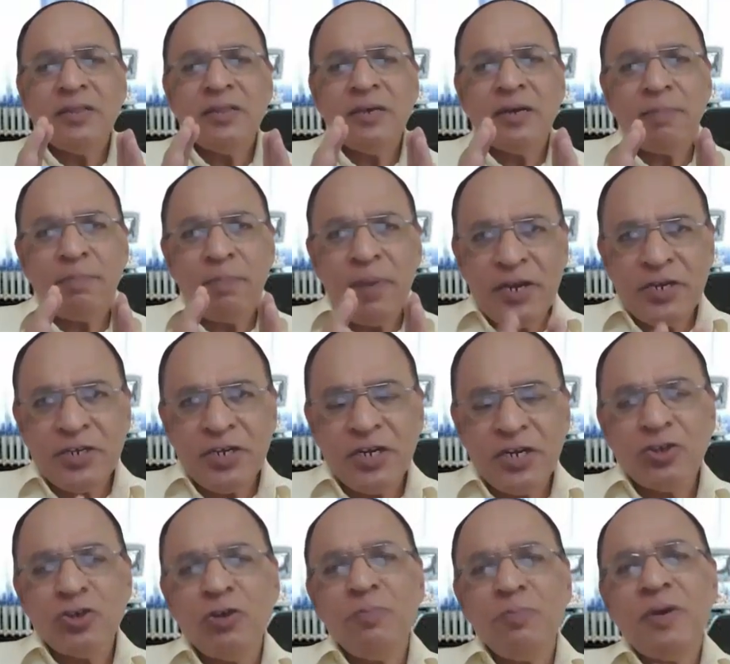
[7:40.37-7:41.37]
the
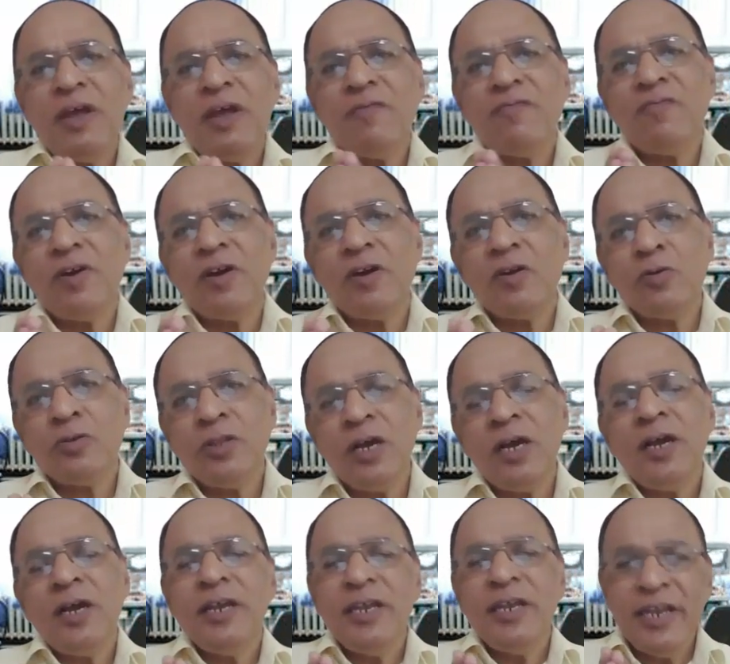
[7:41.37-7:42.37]
patient should be referred to
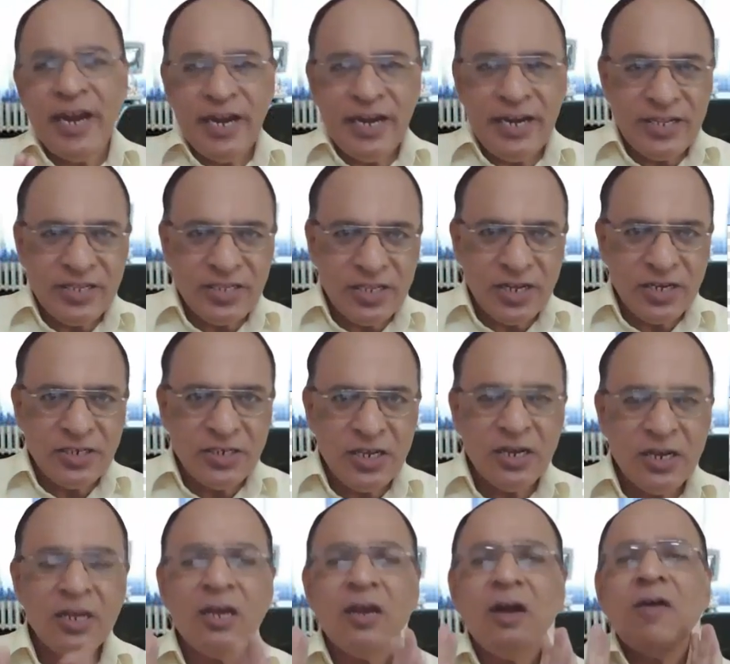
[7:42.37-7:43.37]
the ENT
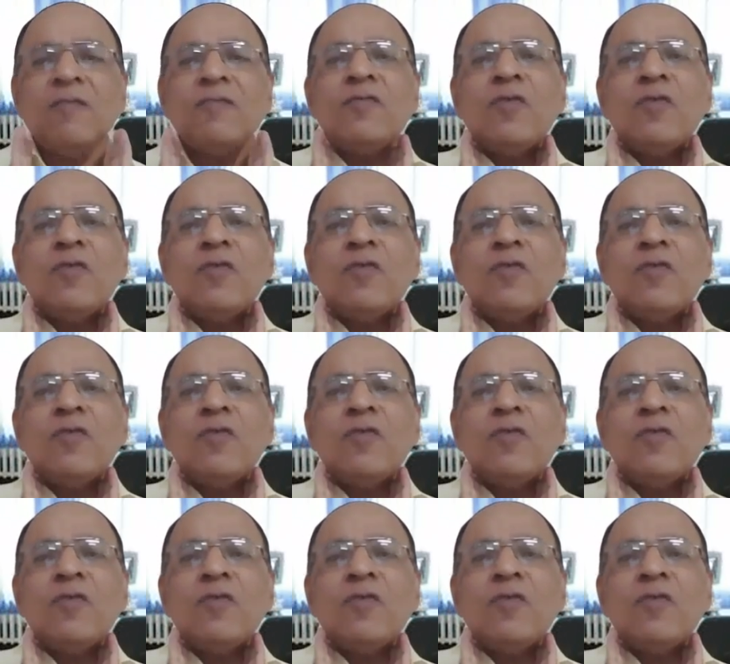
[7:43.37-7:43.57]
surgeon